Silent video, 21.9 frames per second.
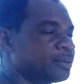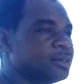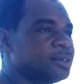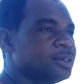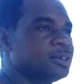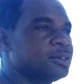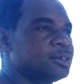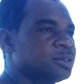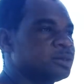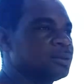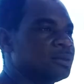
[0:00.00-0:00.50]
Well, it
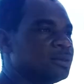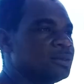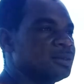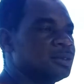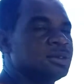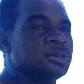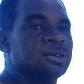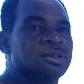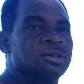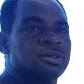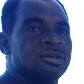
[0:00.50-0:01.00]
made me take a
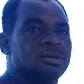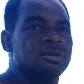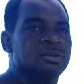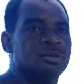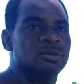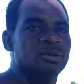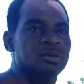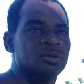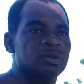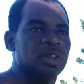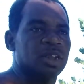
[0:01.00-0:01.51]
beach walk
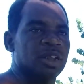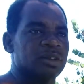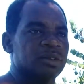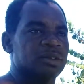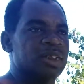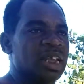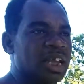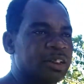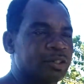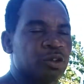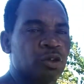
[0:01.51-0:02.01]
this
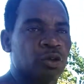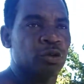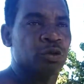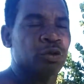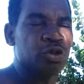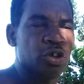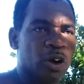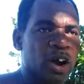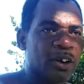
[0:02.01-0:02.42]
morning, so I just